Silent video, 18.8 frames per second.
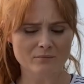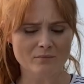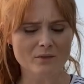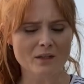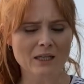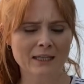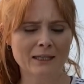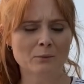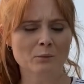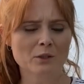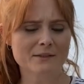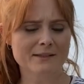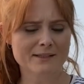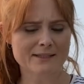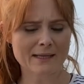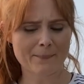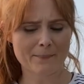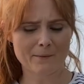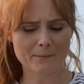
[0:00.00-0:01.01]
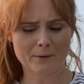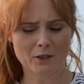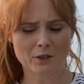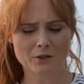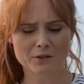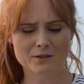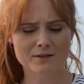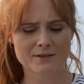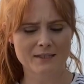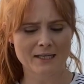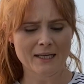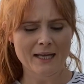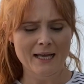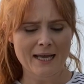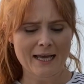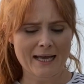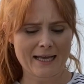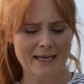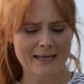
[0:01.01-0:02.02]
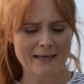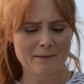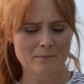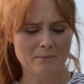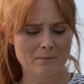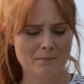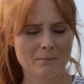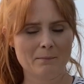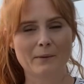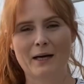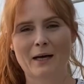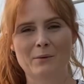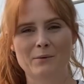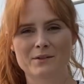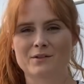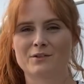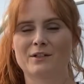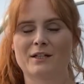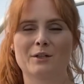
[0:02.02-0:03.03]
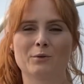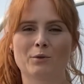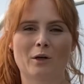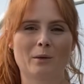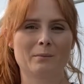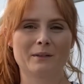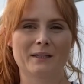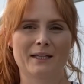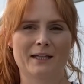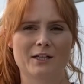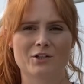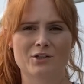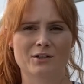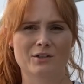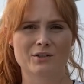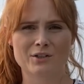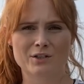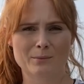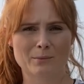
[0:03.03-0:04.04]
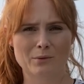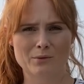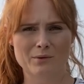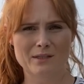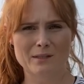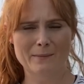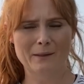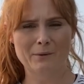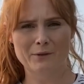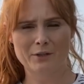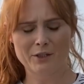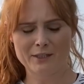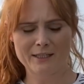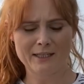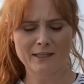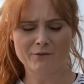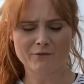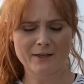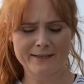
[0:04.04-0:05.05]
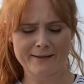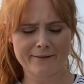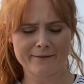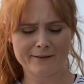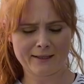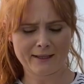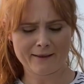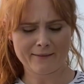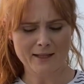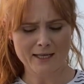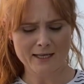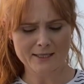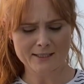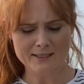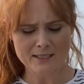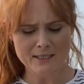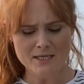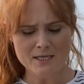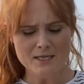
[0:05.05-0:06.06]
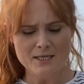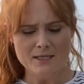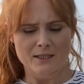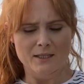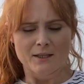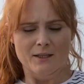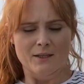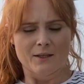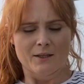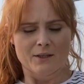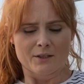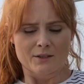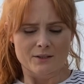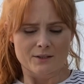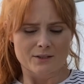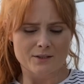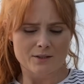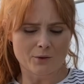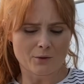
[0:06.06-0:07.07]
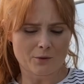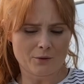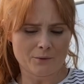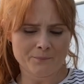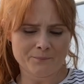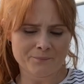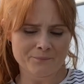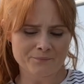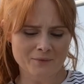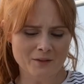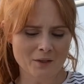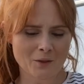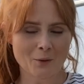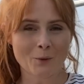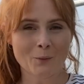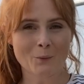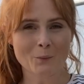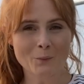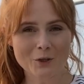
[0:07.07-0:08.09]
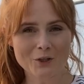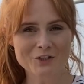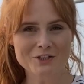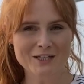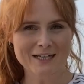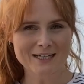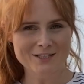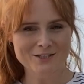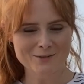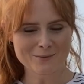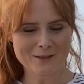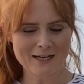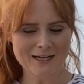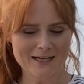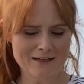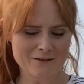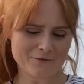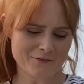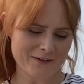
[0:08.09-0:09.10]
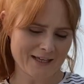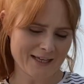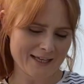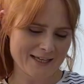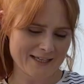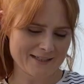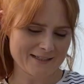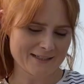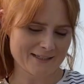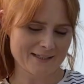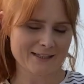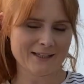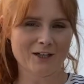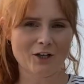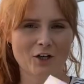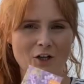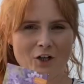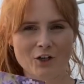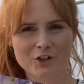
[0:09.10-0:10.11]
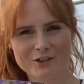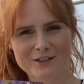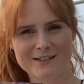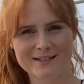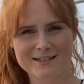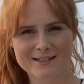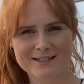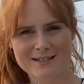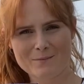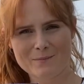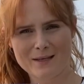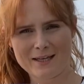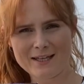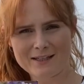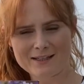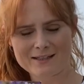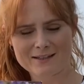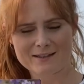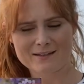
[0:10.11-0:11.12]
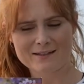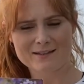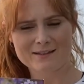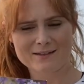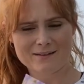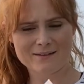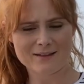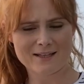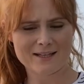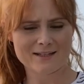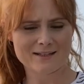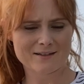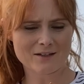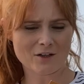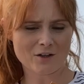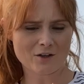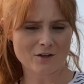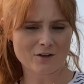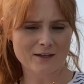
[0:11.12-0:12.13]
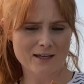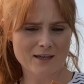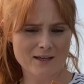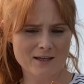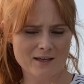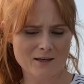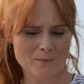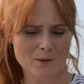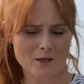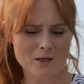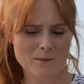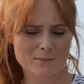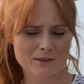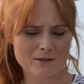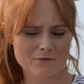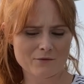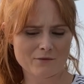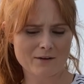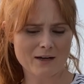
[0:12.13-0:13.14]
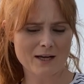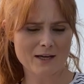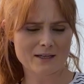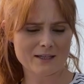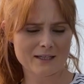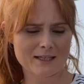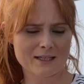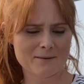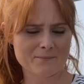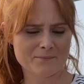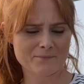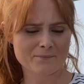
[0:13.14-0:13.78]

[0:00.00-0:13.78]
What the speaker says: I was sent the box, but I was under no obligation to post about it on here or anything like that. So what I do have is Honesty mixed. These are a purpley variety.